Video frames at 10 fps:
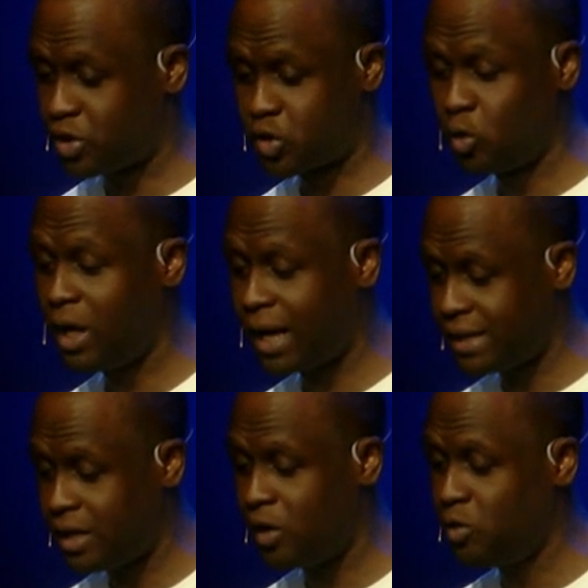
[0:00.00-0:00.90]
Truly I
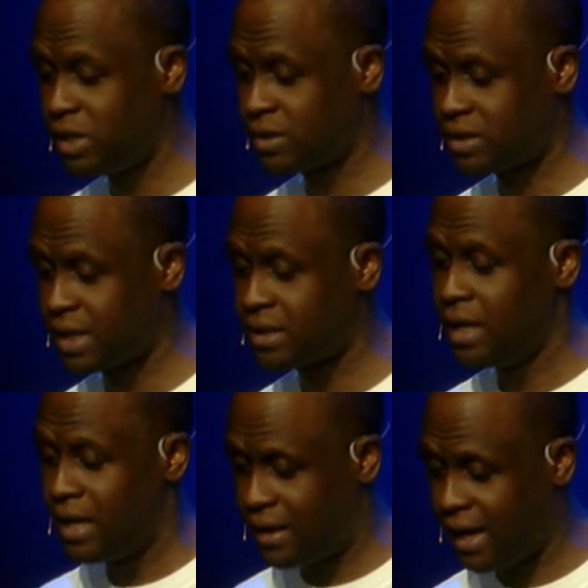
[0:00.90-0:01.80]
tell you, Jesus says,
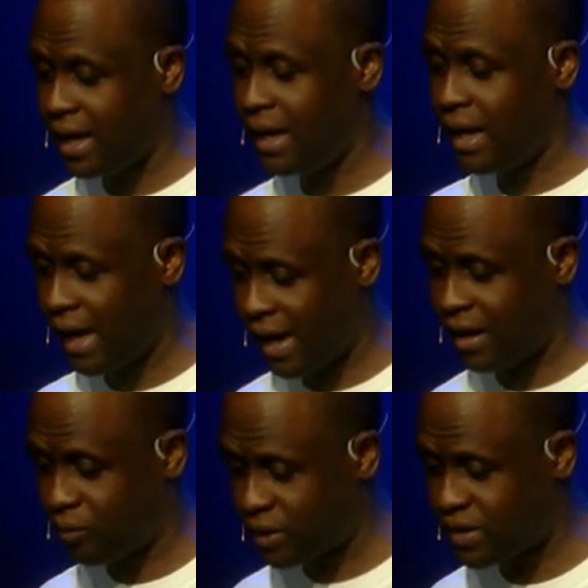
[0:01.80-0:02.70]
they
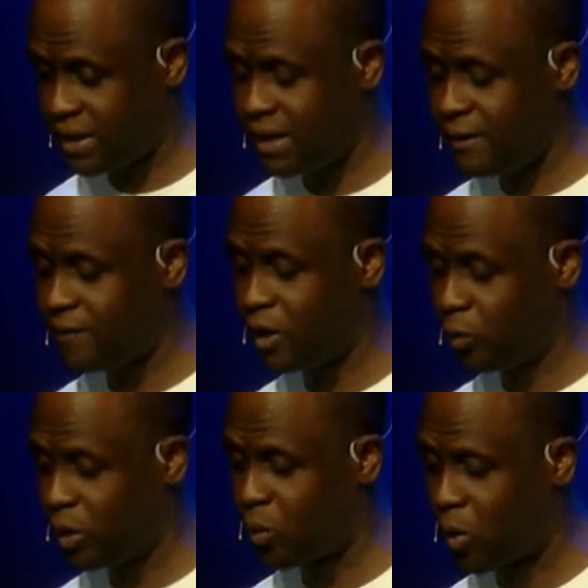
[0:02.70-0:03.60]
have received their
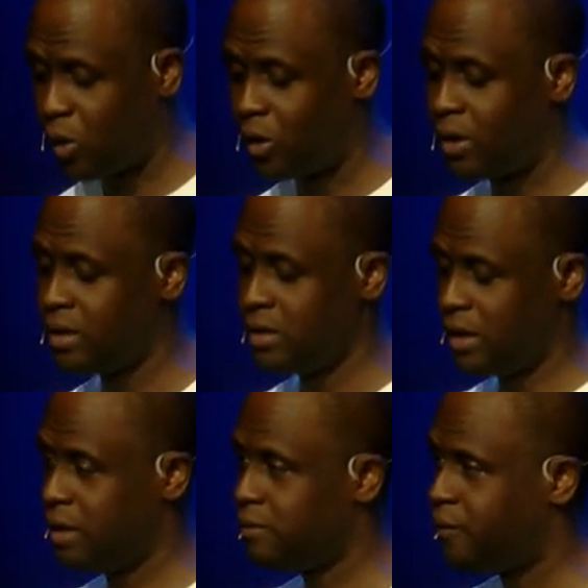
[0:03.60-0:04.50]
reward
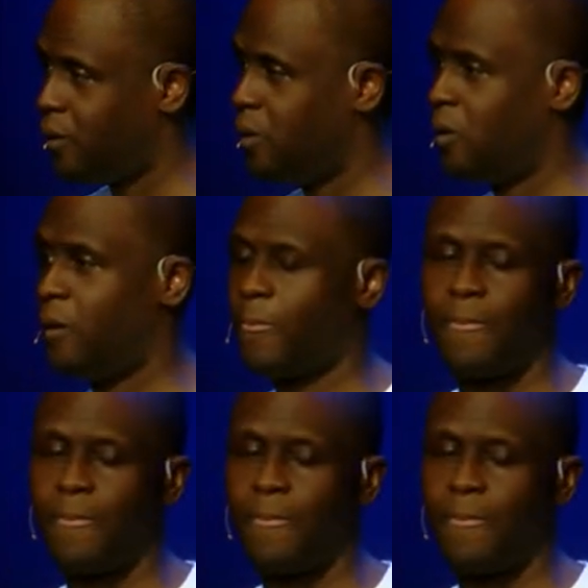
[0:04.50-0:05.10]
in full.